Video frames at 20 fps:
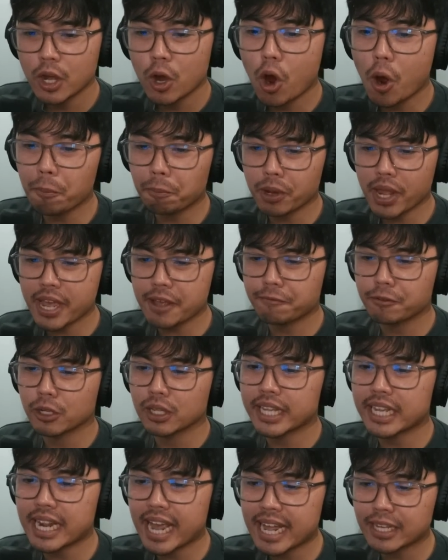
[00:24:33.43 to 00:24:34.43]
On play, if your
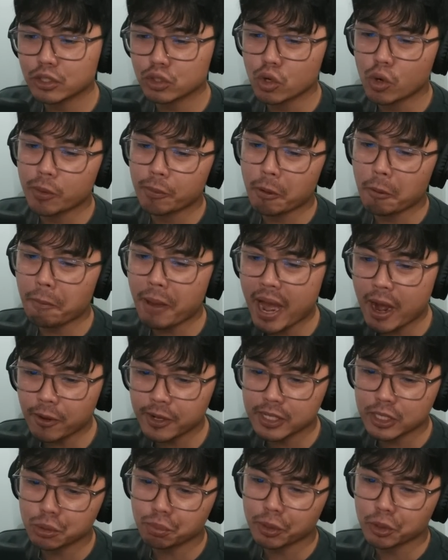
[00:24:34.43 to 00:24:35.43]
leader has tournament power
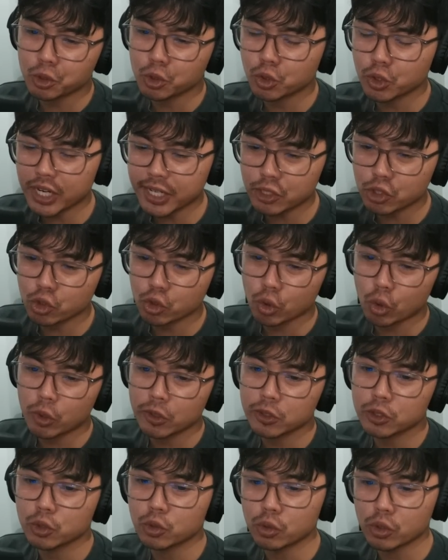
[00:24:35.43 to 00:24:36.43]
in the special traits, draw
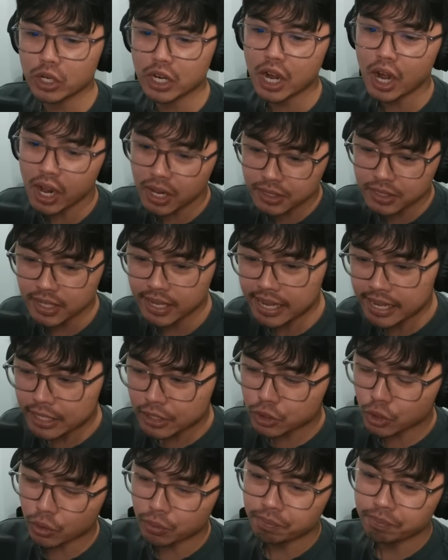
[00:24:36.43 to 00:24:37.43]
2 cards.
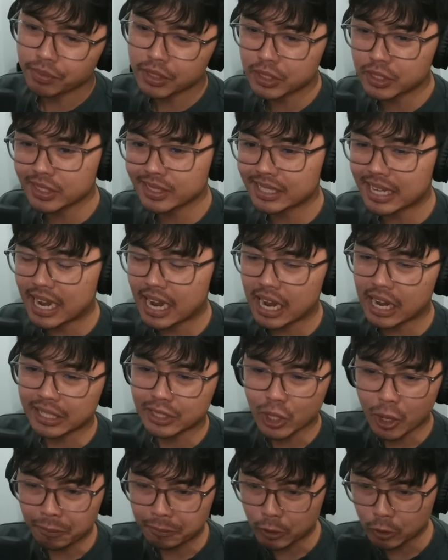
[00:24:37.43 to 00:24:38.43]
So this is
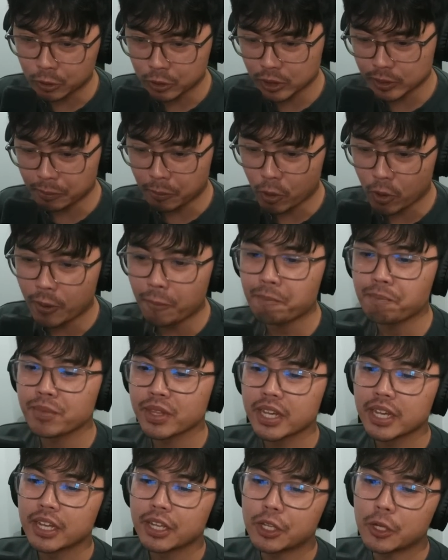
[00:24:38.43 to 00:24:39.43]
top crew support.
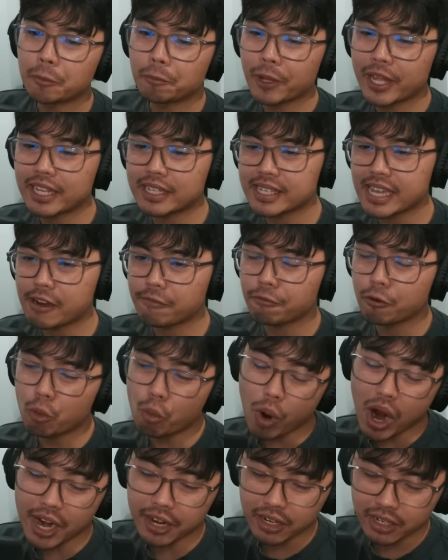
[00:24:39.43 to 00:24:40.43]
You play this out for
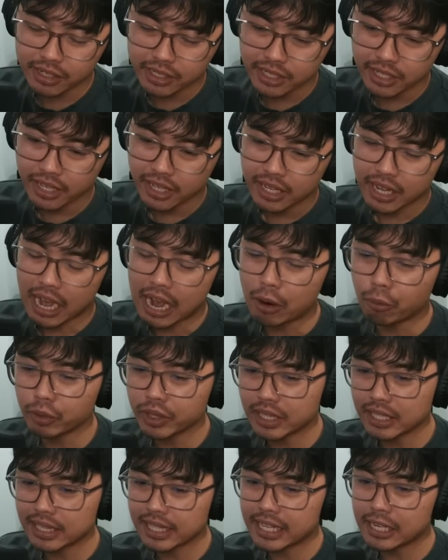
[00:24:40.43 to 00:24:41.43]
1 with
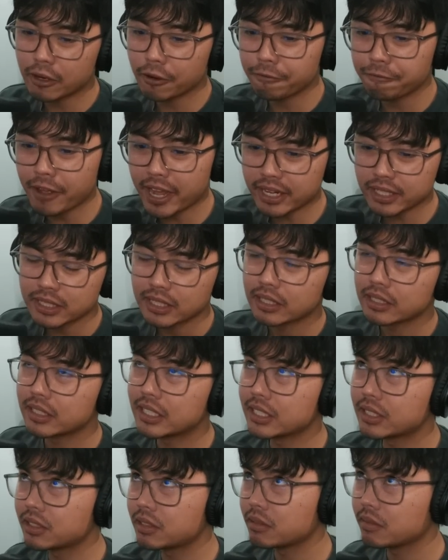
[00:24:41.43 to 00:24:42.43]
the leader effect.
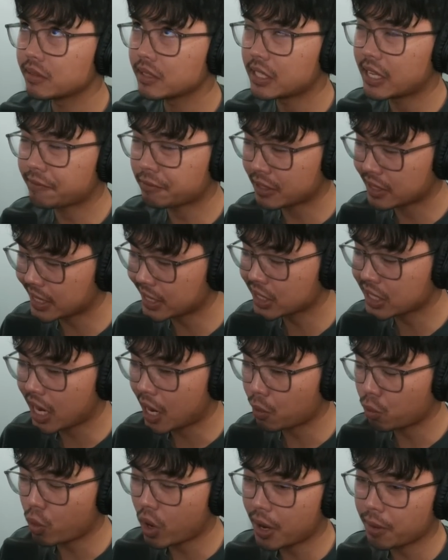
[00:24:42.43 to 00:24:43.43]
You have to
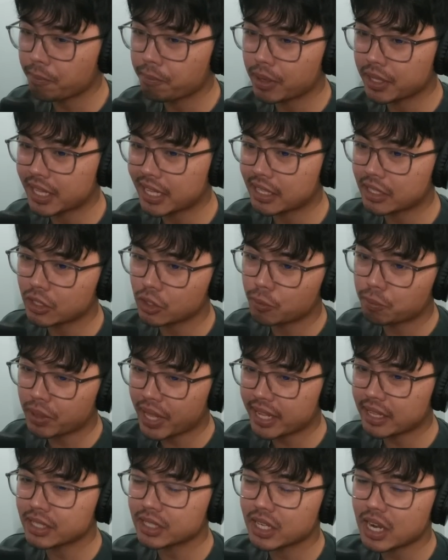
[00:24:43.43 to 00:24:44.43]
discard 1, but then you
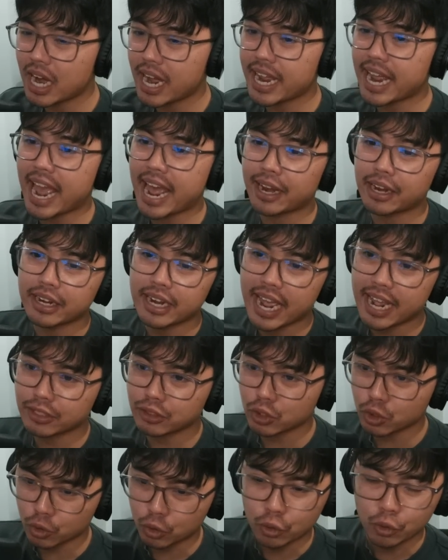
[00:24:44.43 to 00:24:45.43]
play this guy and net
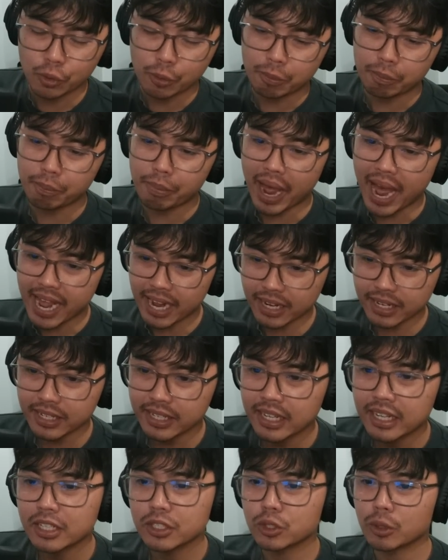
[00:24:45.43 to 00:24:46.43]
2 back.
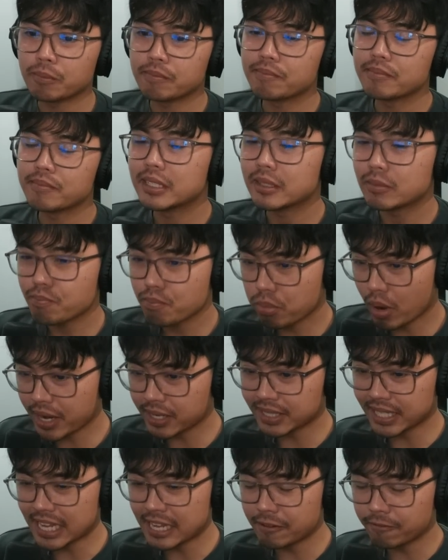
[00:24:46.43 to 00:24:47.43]
So
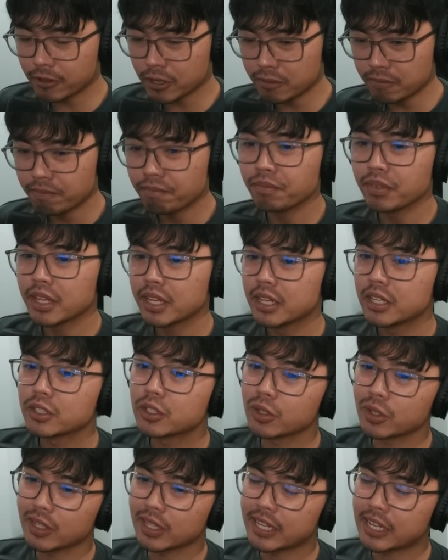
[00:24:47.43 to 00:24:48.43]
breaks even,
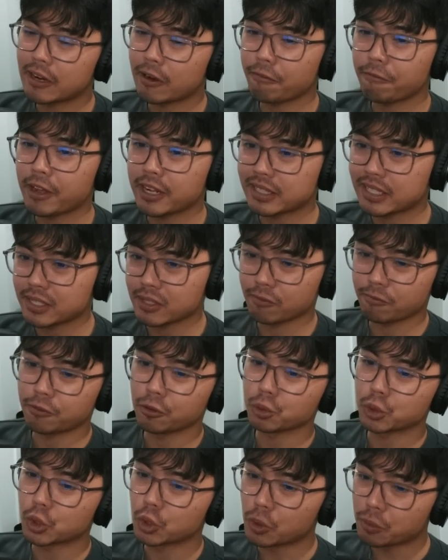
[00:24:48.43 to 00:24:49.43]
so your leader effect doesn't
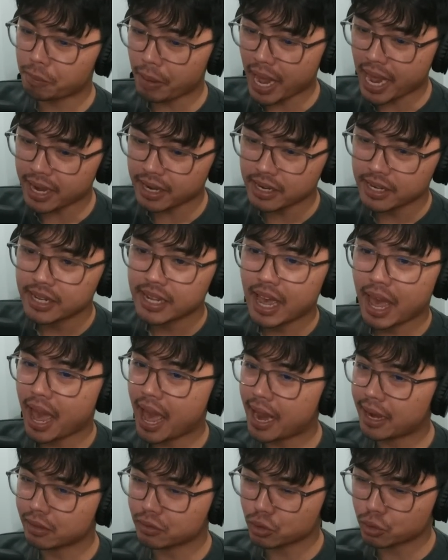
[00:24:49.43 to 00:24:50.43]
feel too bad,
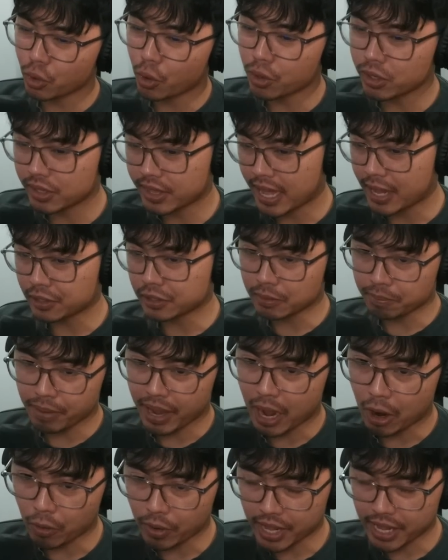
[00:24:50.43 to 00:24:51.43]
and it's 30,000
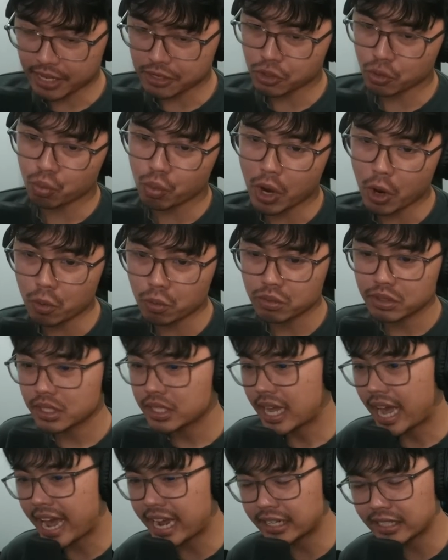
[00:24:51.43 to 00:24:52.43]
power as well.
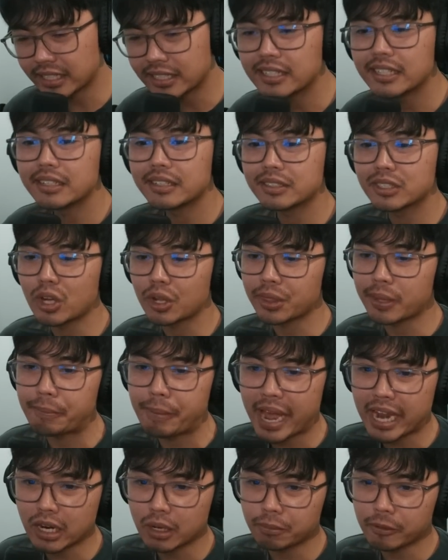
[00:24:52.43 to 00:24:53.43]
And it's got the
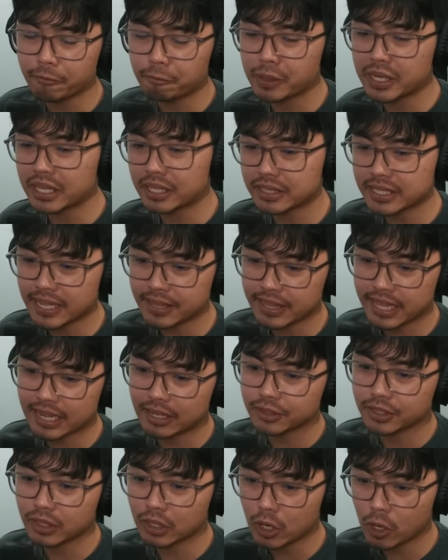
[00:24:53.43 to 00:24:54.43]
backup of being a
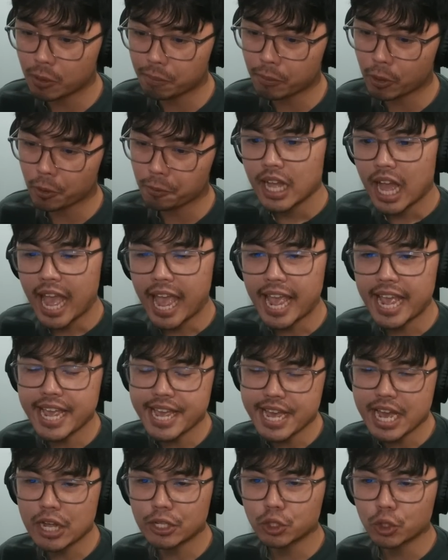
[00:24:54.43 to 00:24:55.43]
10,000 combo.
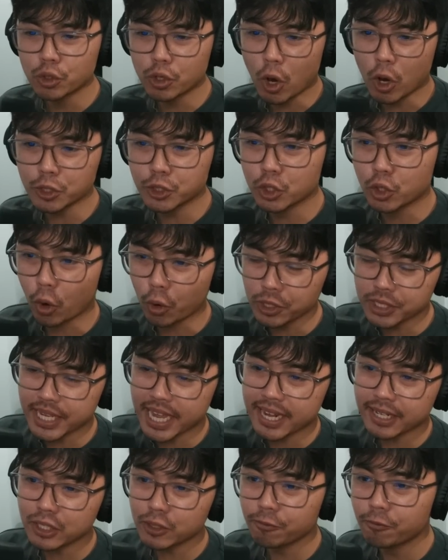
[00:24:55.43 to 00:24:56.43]
A 2-cost Go
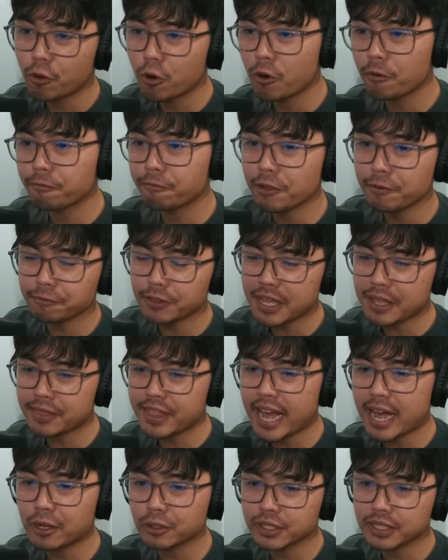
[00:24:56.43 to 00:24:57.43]
Tanks for
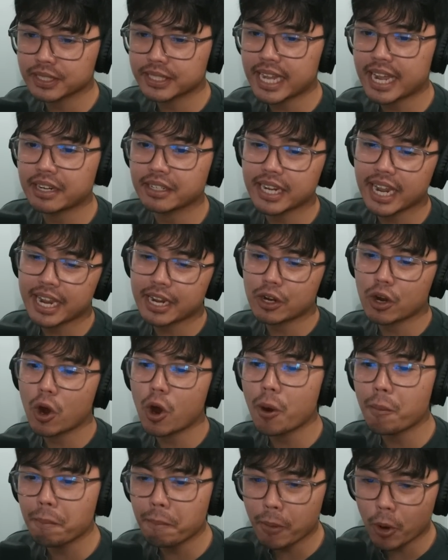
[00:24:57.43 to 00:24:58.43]
15,000 10k
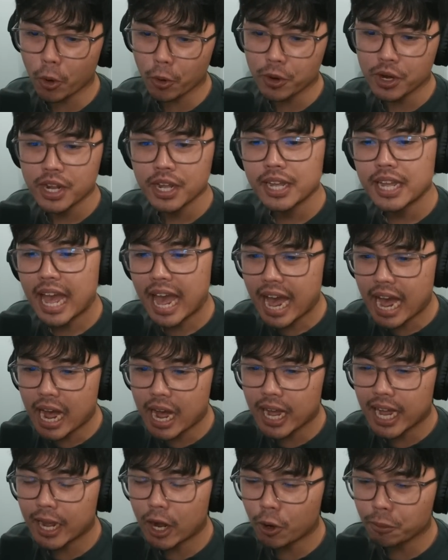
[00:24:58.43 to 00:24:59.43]
combo.
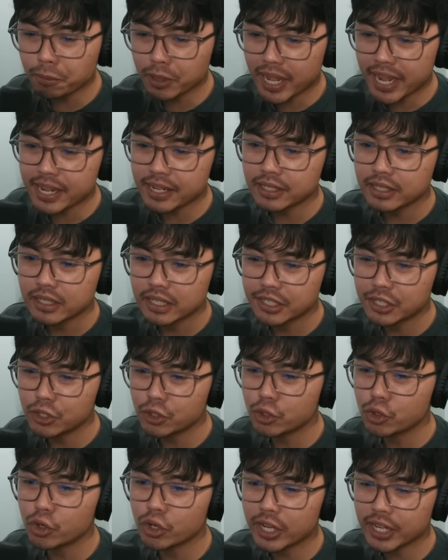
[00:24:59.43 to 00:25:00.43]
On play,
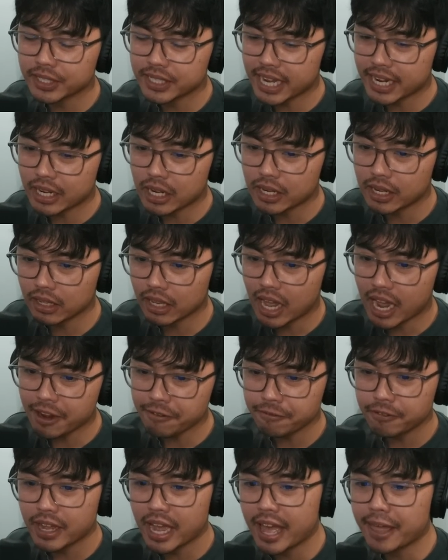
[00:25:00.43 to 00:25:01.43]
you can take
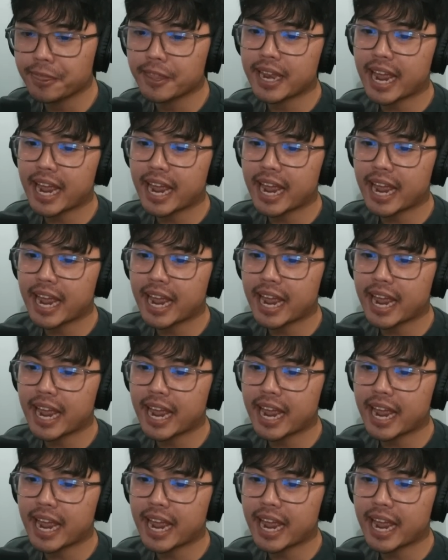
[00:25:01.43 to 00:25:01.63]
life and then